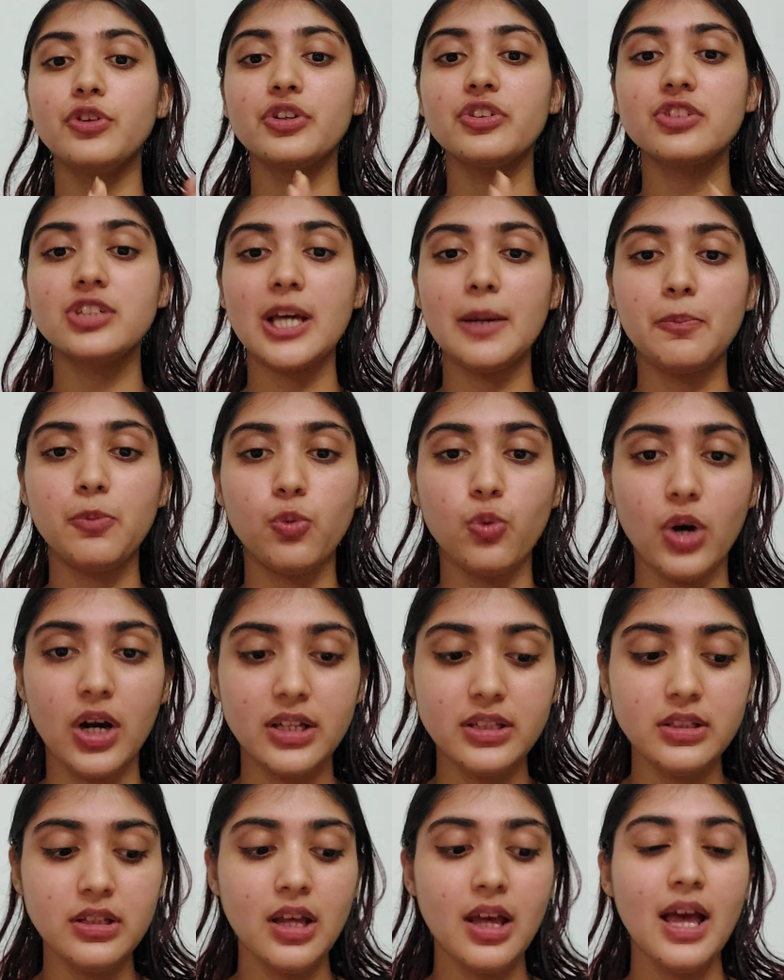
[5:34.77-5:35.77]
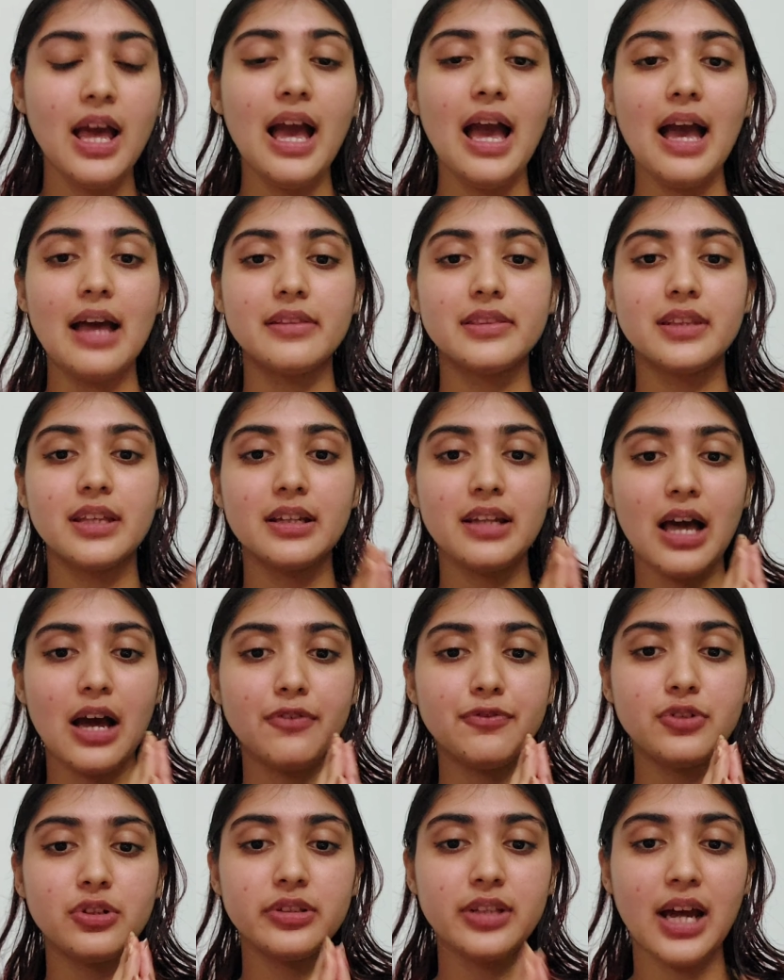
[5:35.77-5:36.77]
step 1. And then
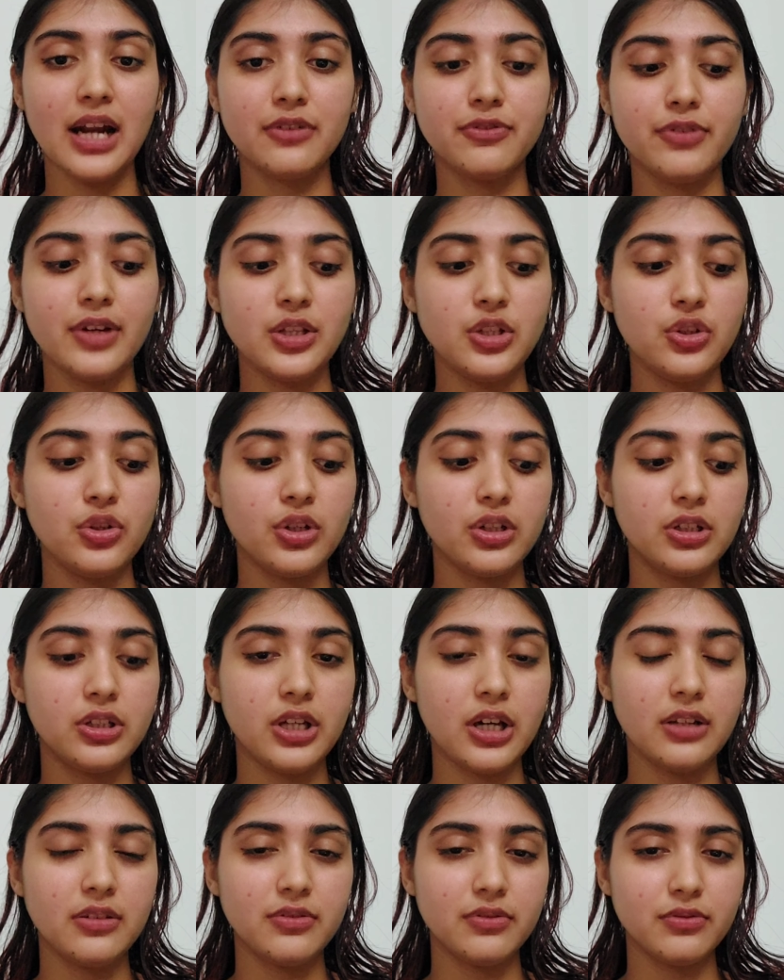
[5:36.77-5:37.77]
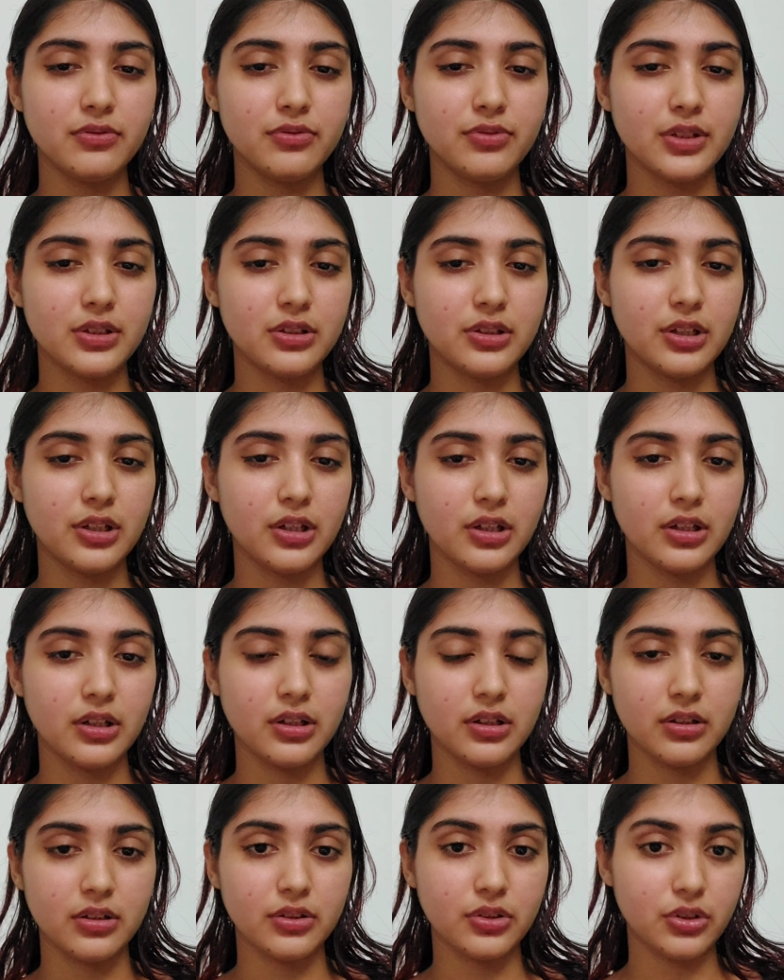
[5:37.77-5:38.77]
after that, when you're done with
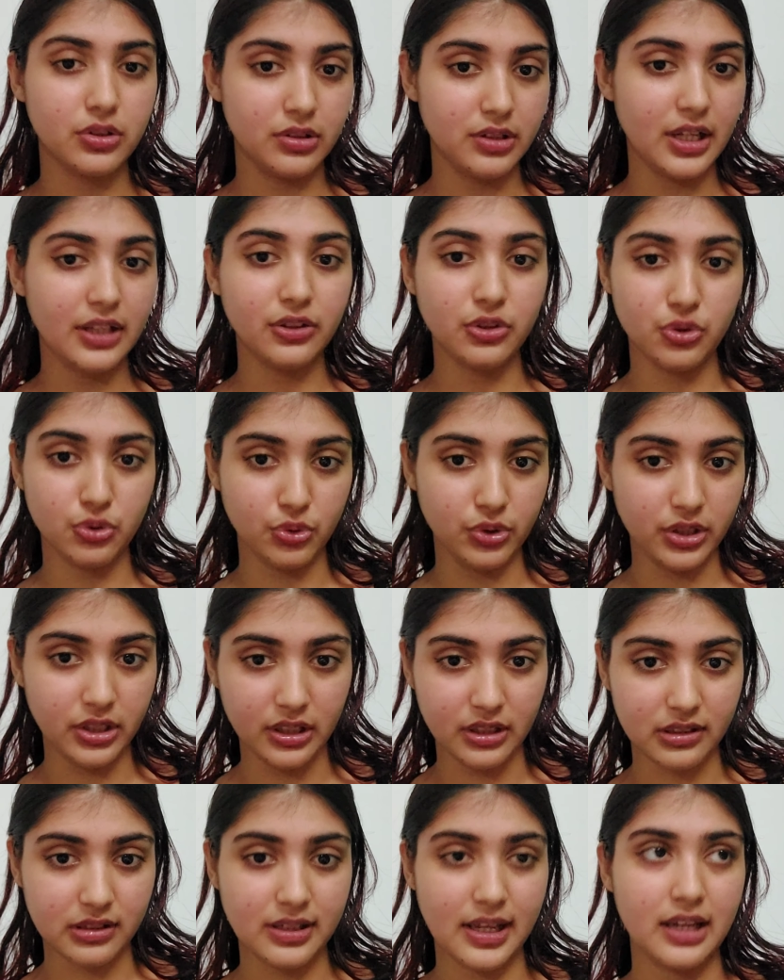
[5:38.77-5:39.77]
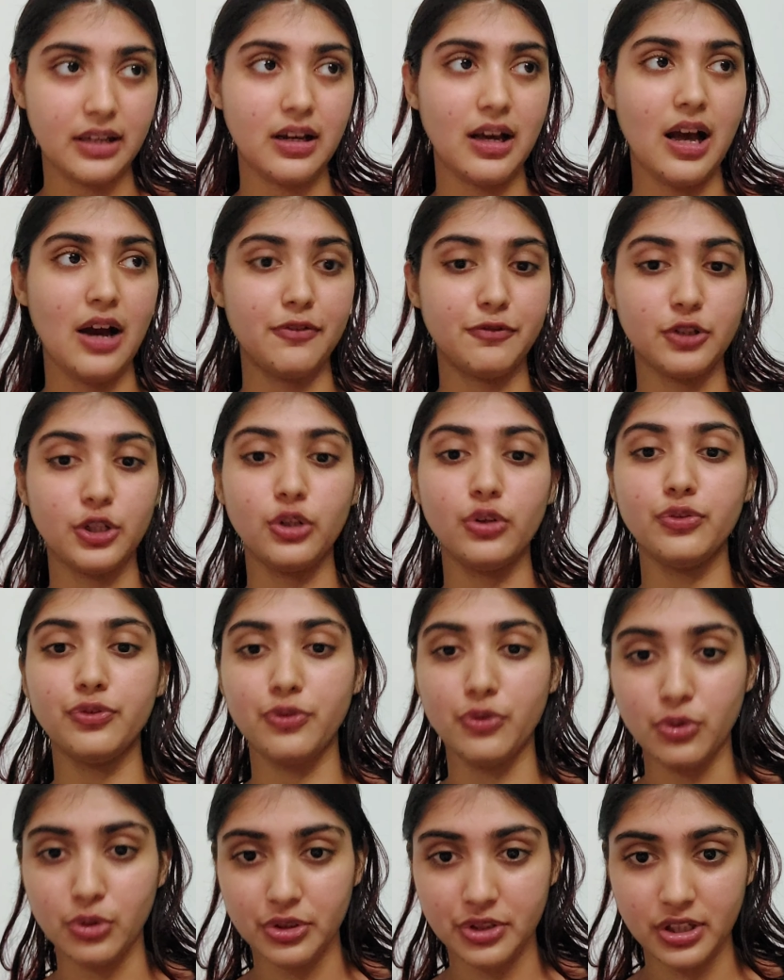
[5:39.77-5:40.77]
the next 2 years, like after your
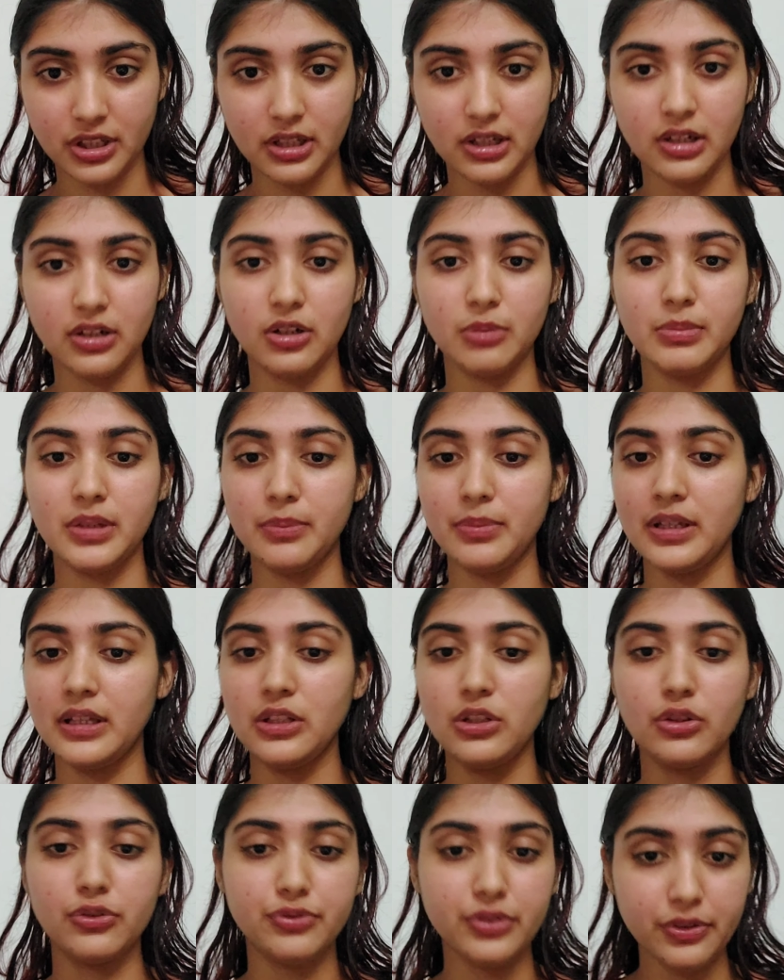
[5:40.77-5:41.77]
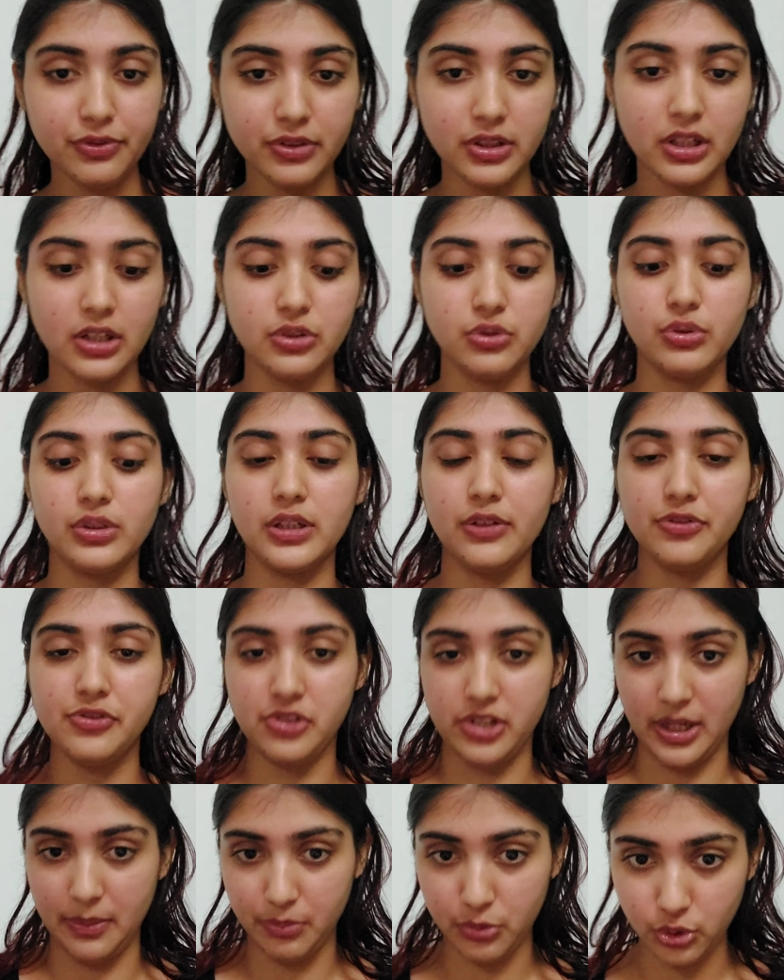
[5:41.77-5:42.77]
4th year or maybe in your 5th year, you give
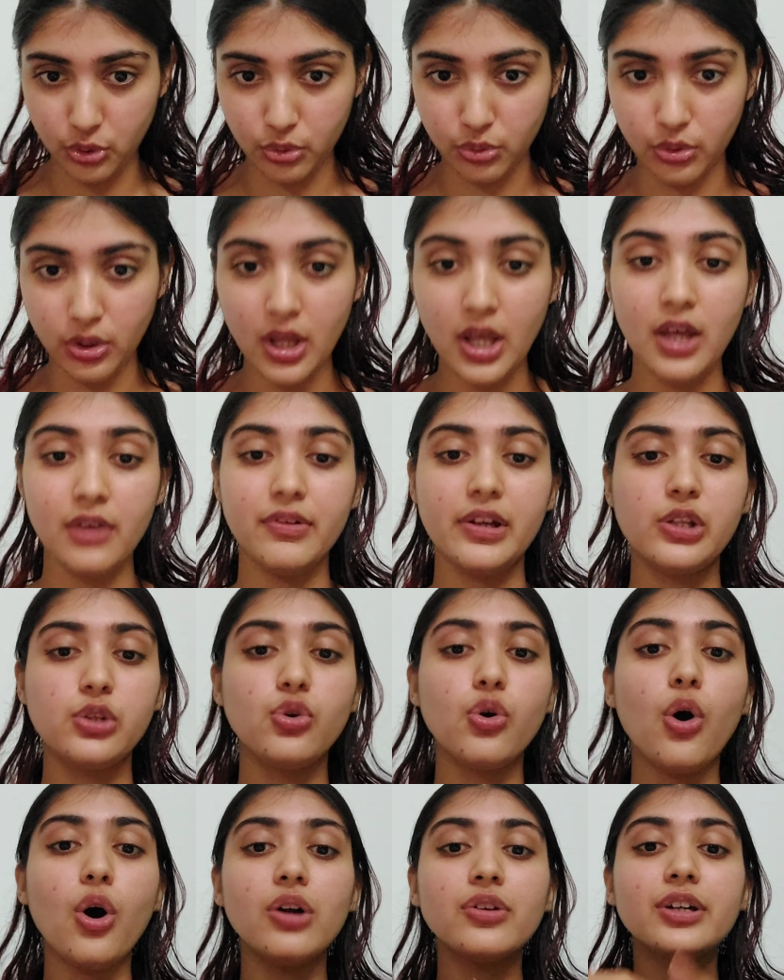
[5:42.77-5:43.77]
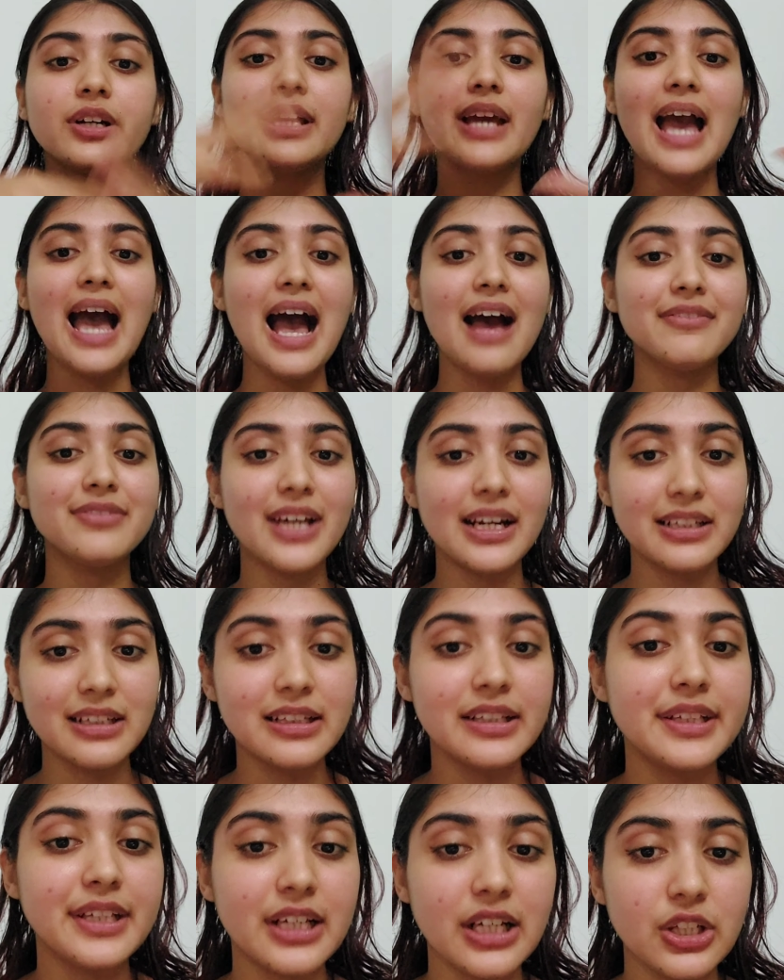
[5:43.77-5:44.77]
step 2, when you already have that
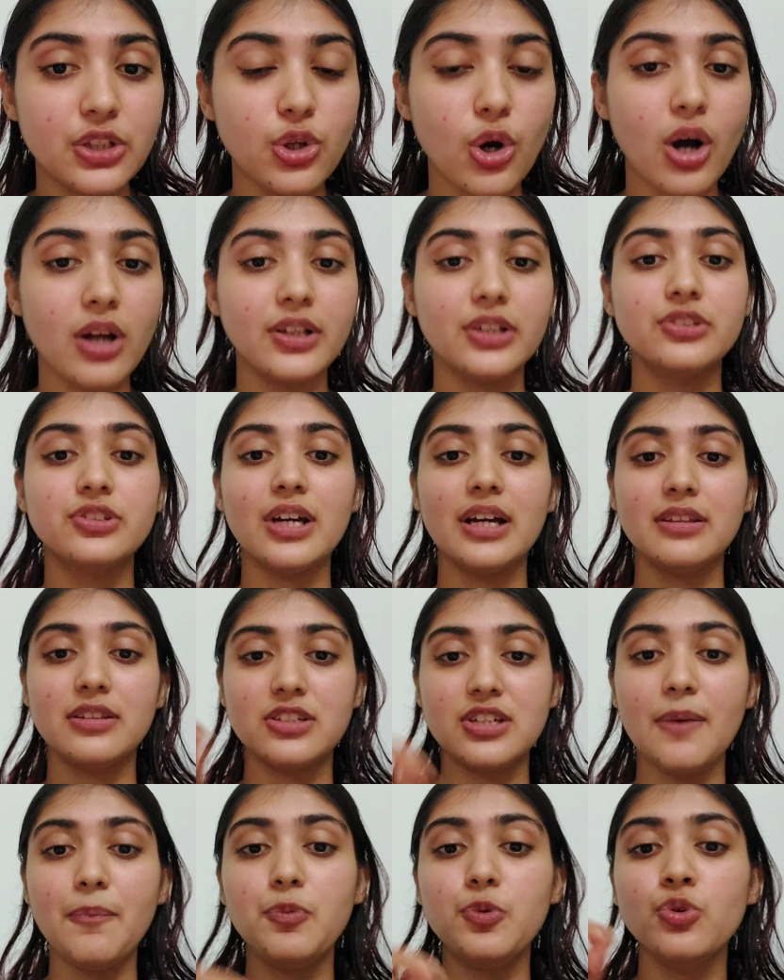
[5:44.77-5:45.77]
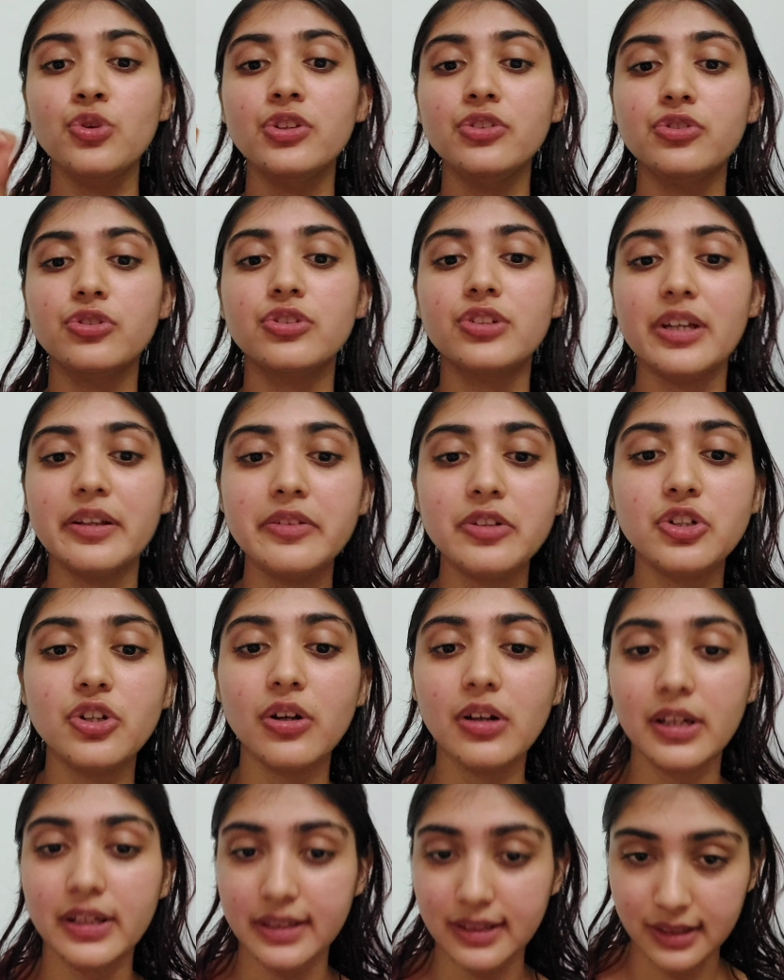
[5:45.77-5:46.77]
clinical knowledge, and step 2 is to test your
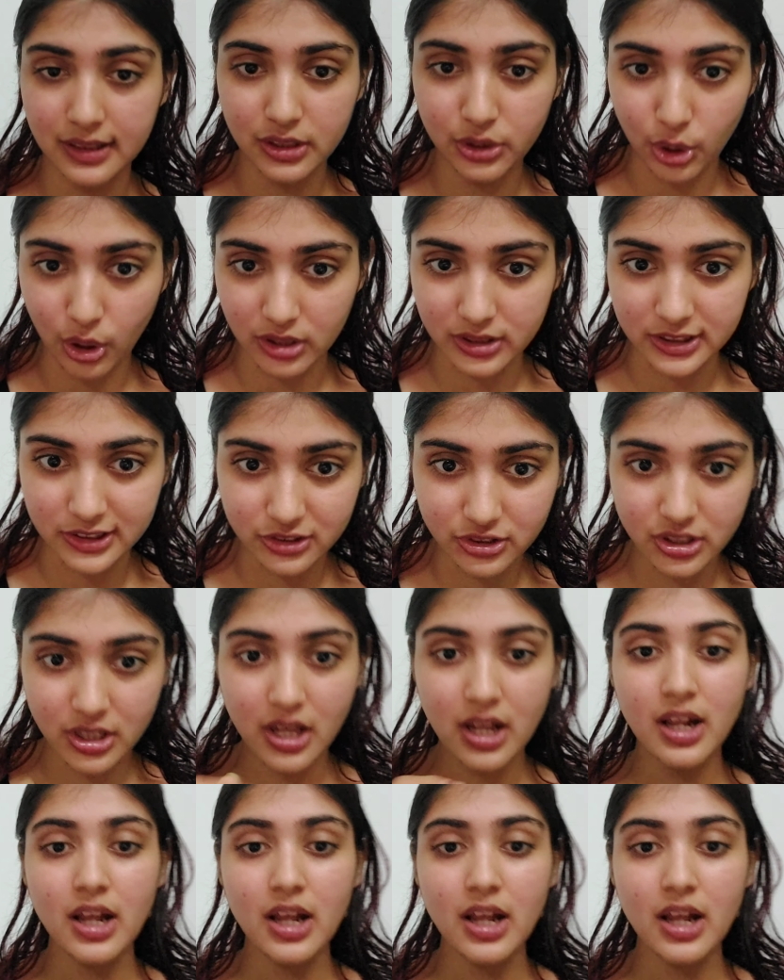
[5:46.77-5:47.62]
clinical knowledge.